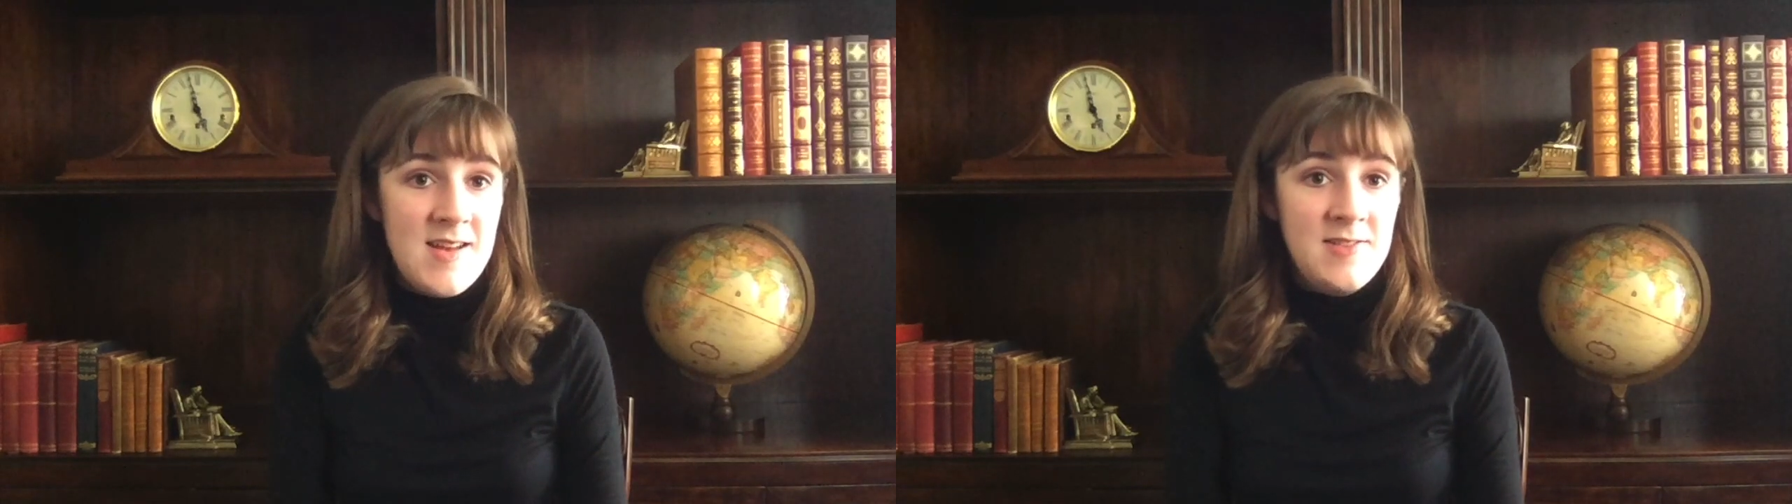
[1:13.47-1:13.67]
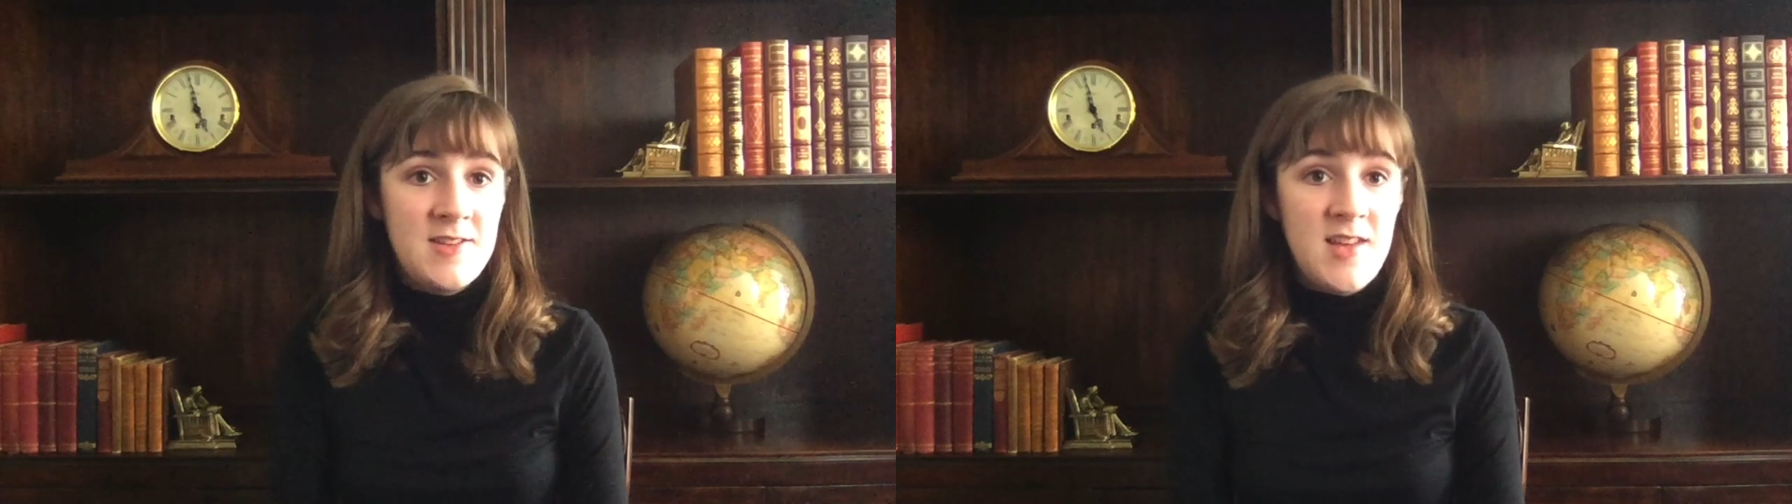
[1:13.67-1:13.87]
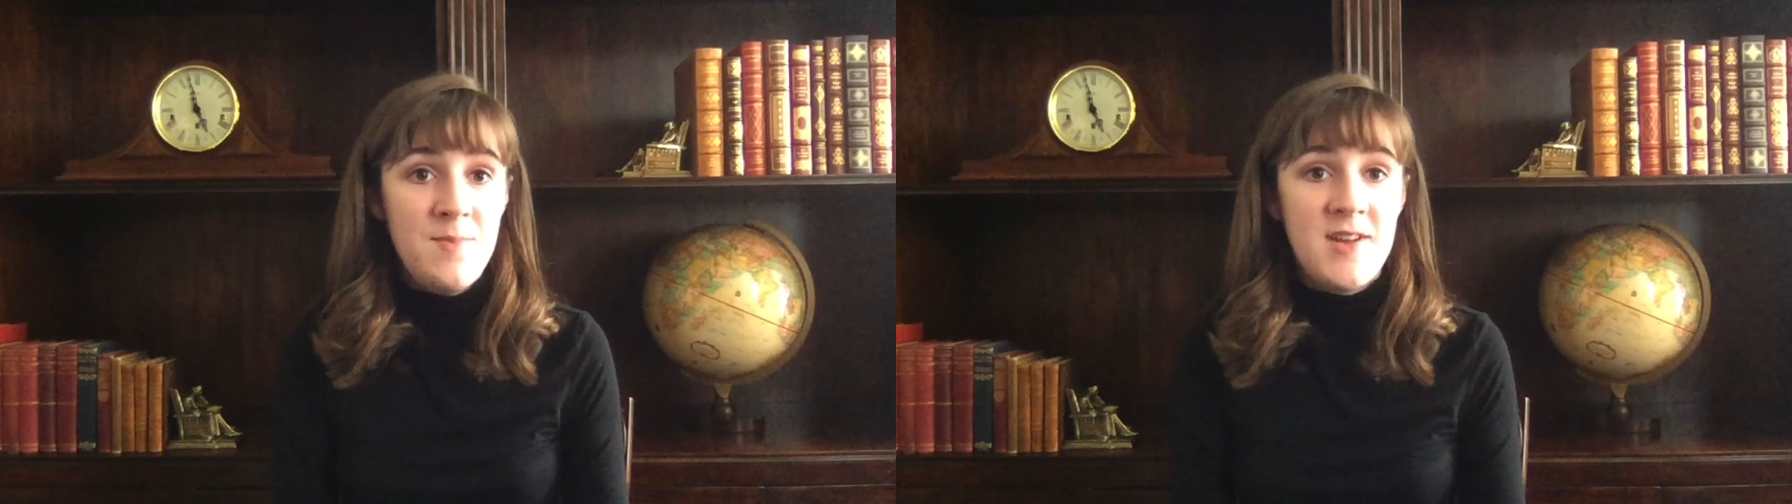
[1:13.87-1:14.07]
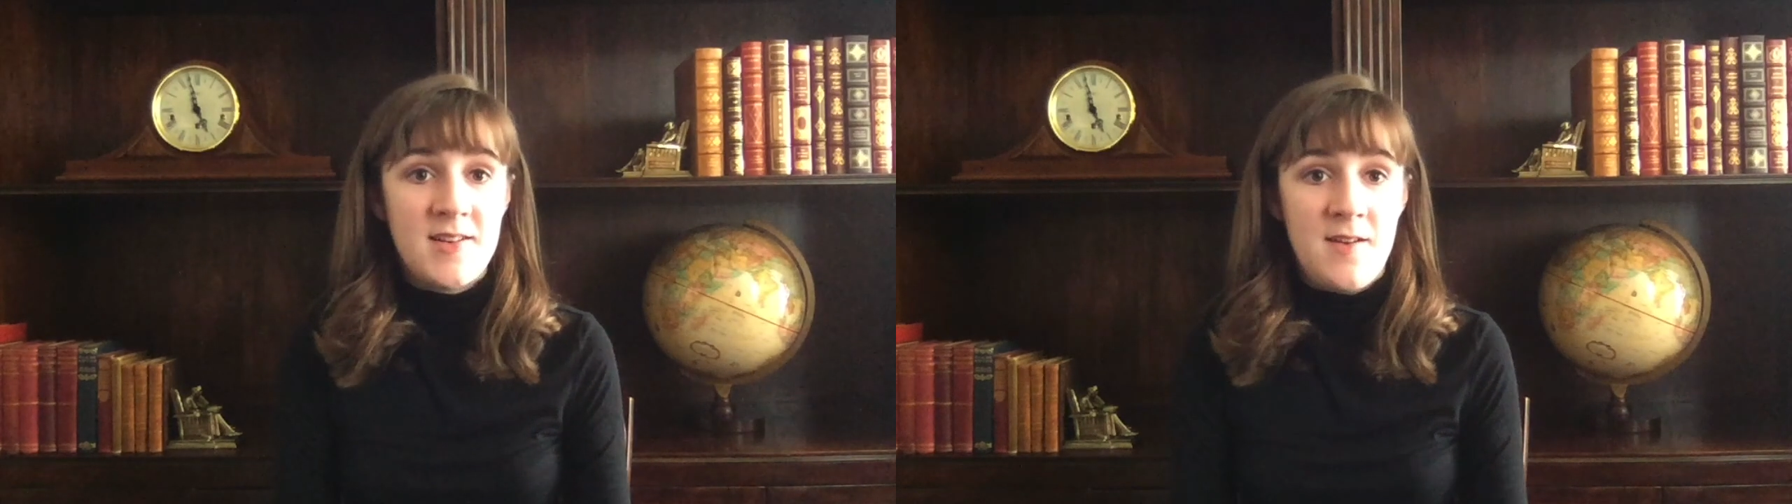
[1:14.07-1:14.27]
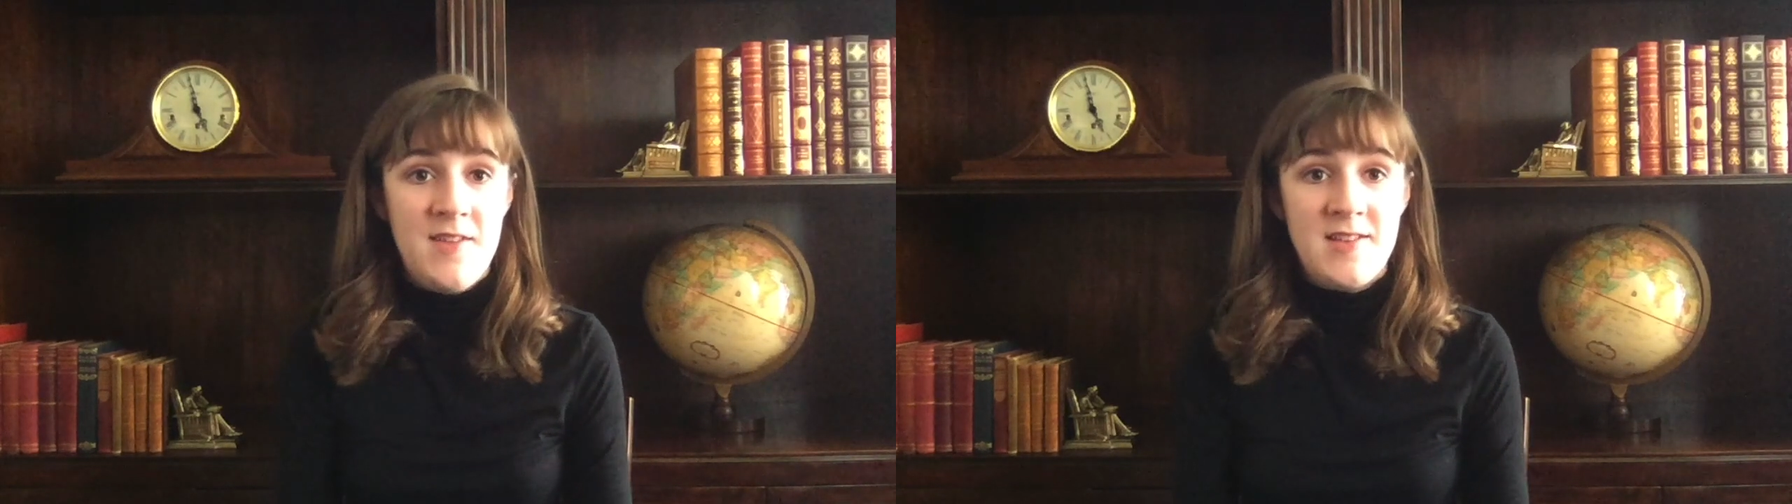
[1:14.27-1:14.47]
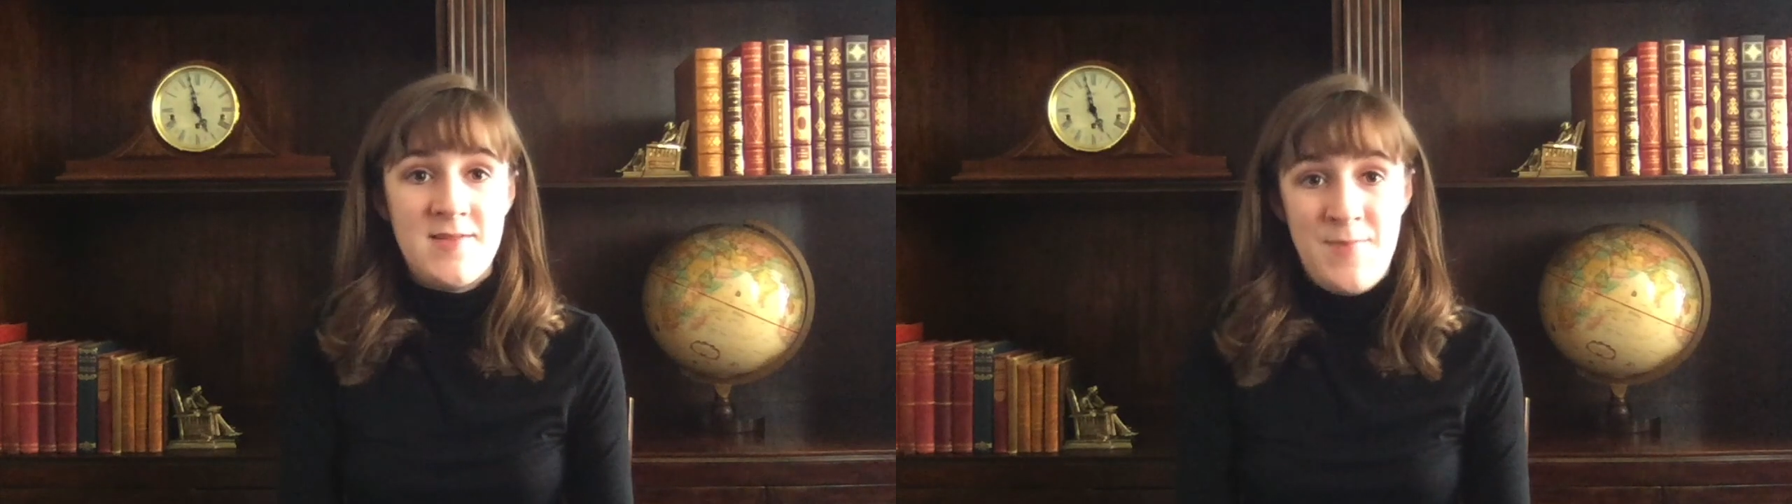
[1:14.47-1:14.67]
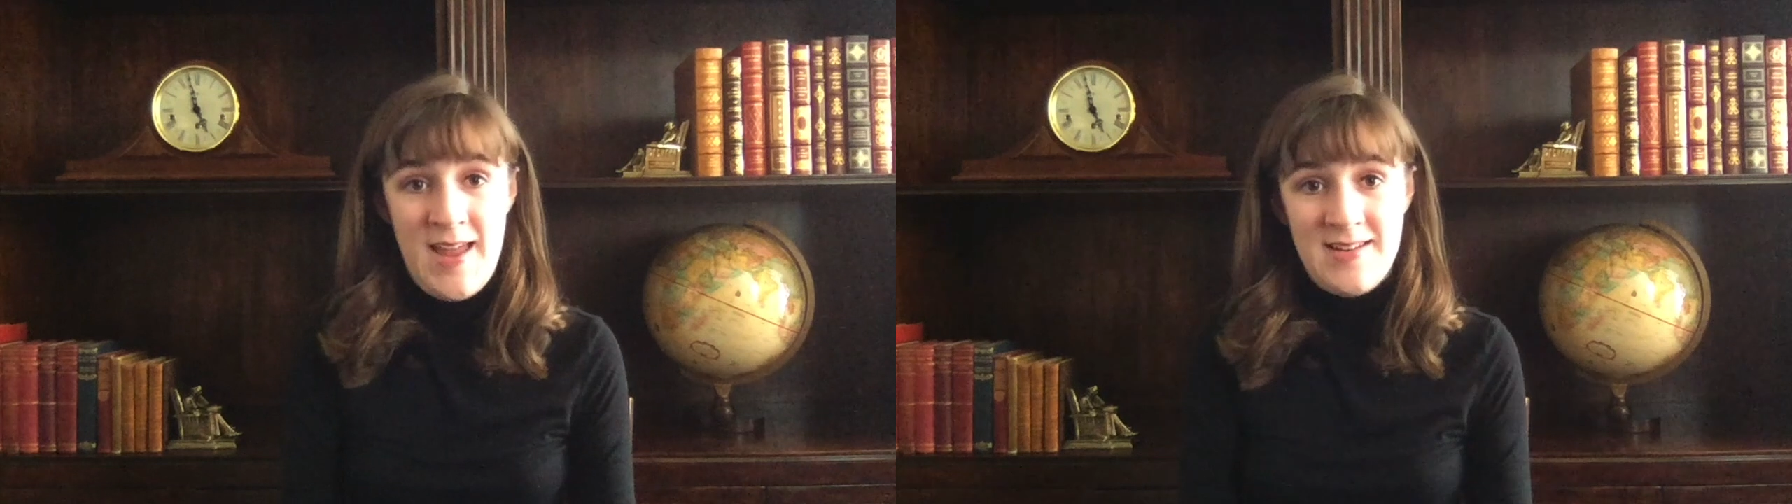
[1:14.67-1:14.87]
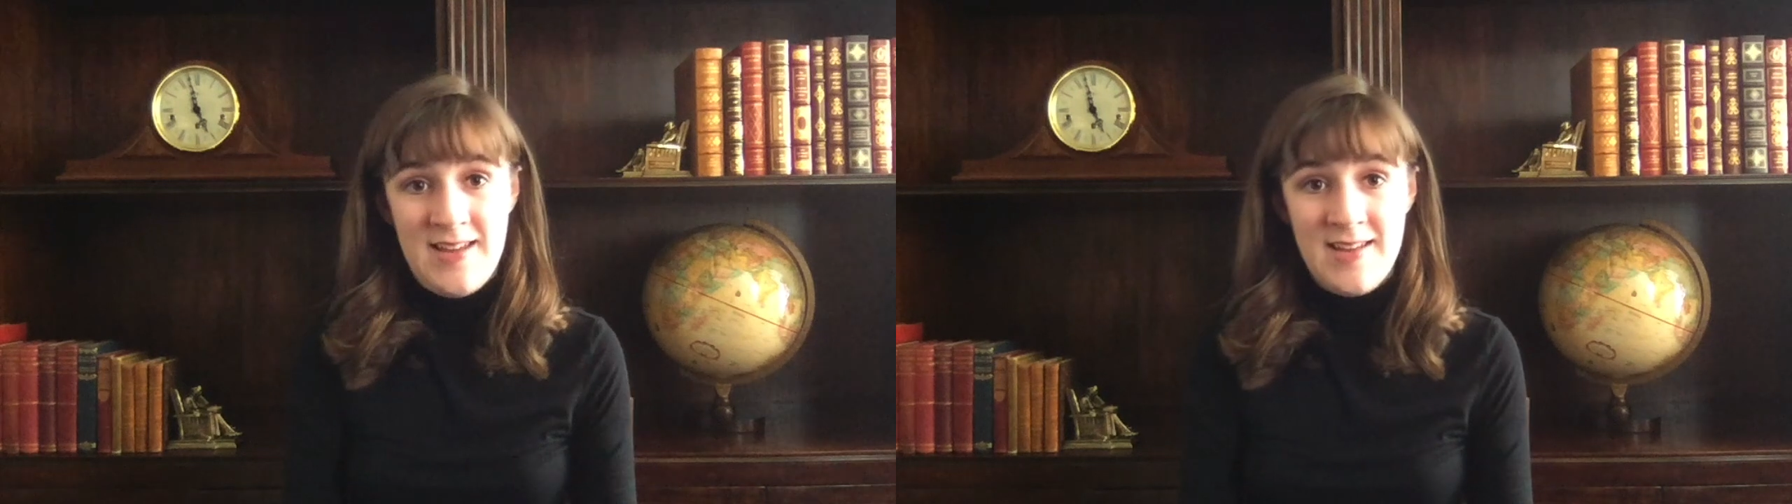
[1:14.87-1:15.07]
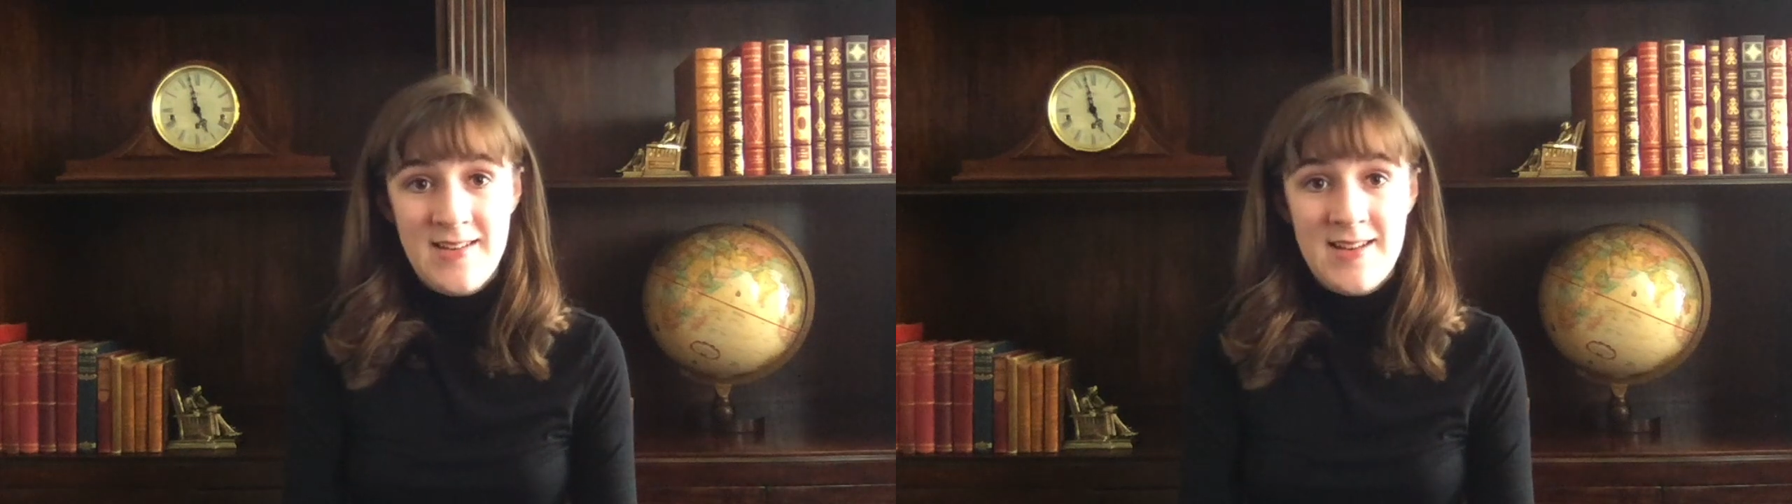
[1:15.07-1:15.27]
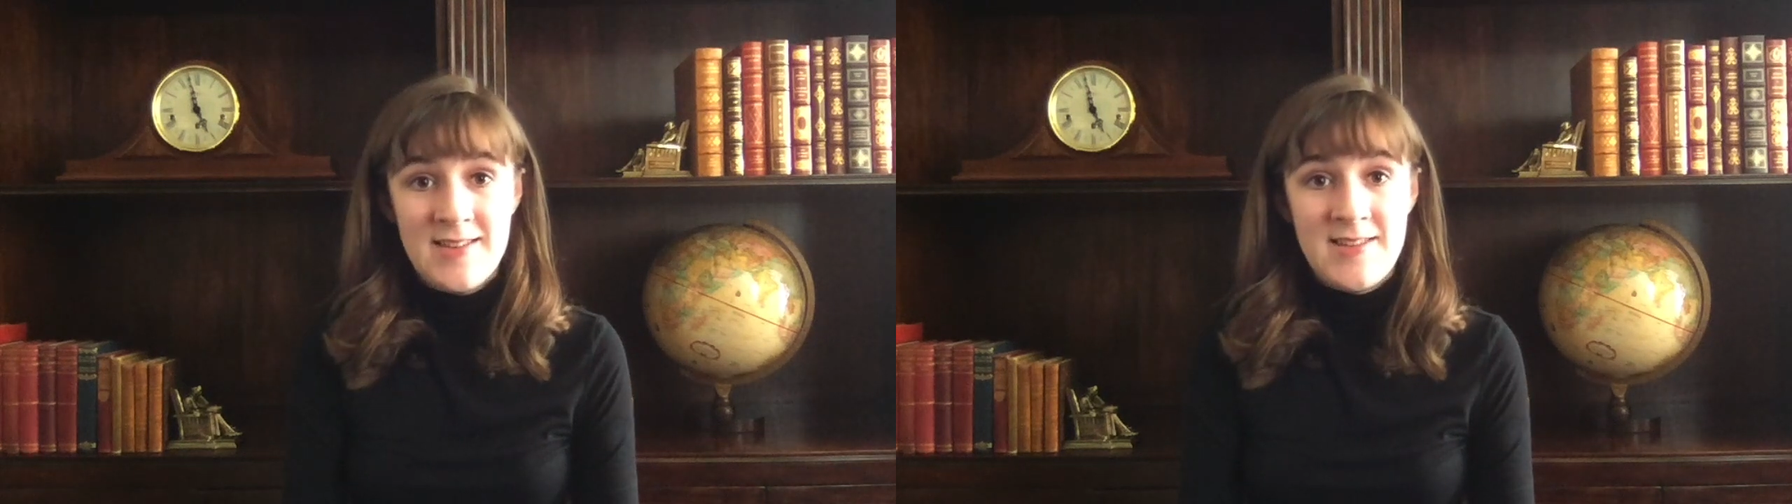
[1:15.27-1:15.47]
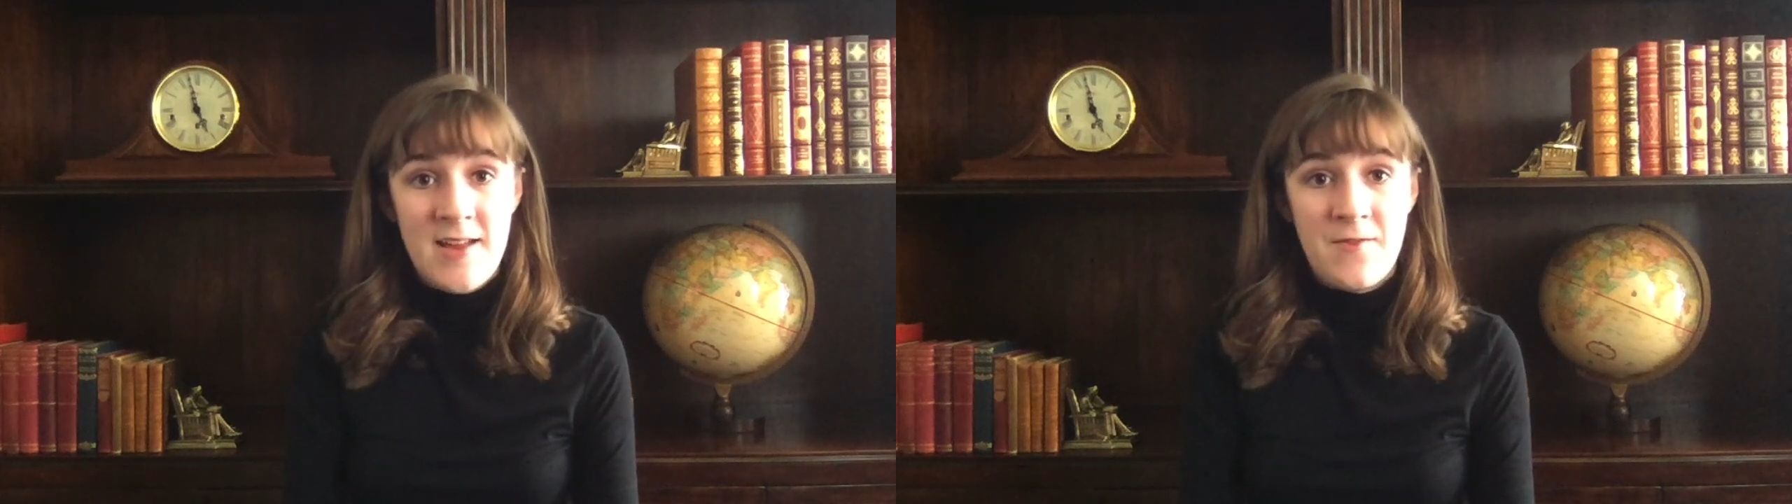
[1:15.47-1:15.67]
The subject of this painting, St.